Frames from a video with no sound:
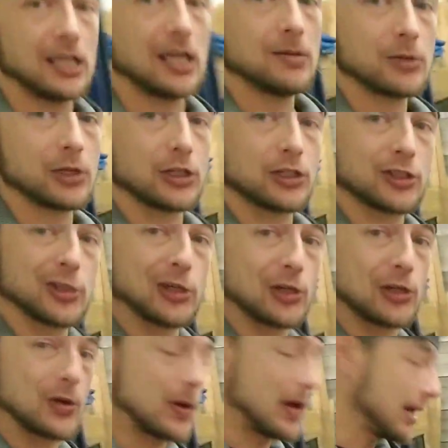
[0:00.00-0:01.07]
I'm gonna show
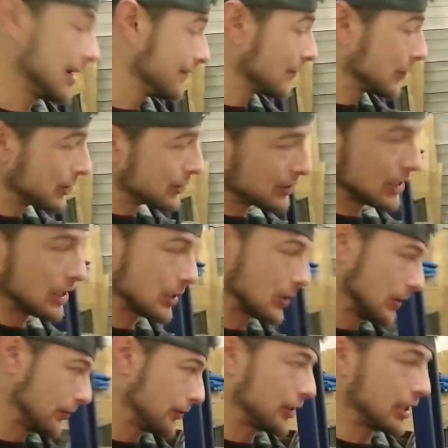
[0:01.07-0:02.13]
you every
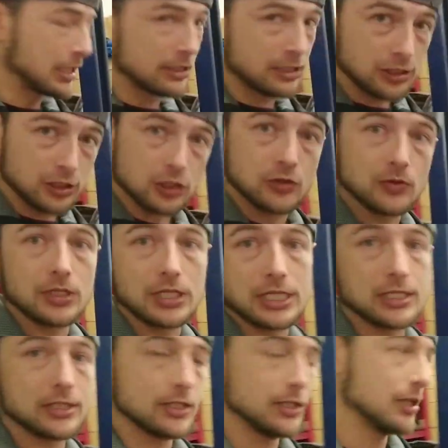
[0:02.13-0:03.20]
single thing that you
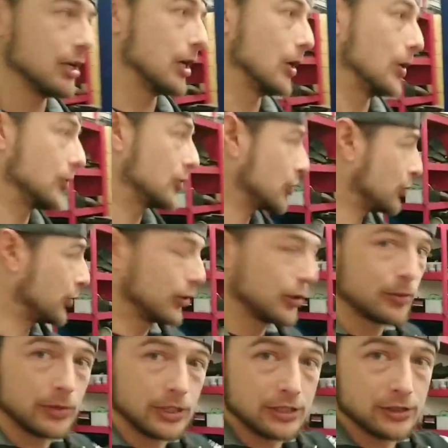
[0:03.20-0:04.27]
need to know to put
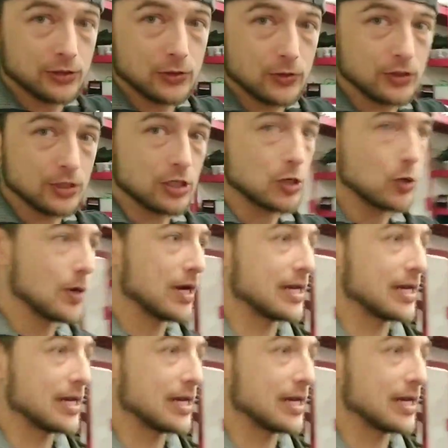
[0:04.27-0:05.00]
them into the